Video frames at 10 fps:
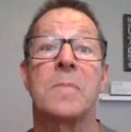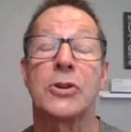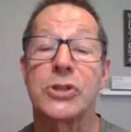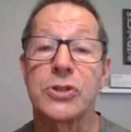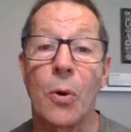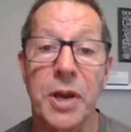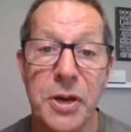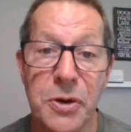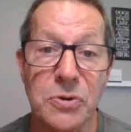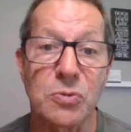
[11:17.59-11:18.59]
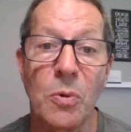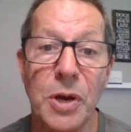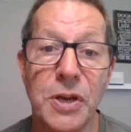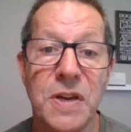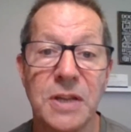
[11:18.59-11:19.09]
So here's what
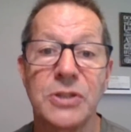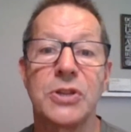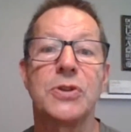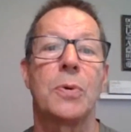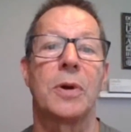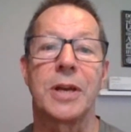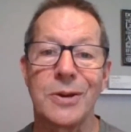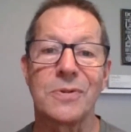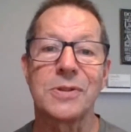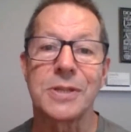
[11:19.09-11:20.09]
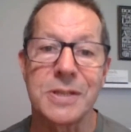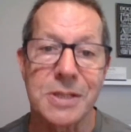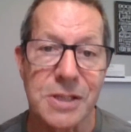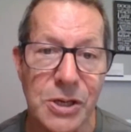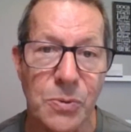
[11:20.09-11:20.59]
you need to do, and here's the
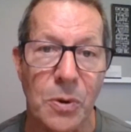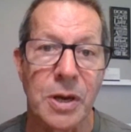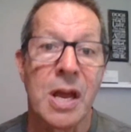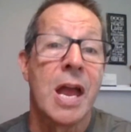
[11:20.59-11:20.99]
secret.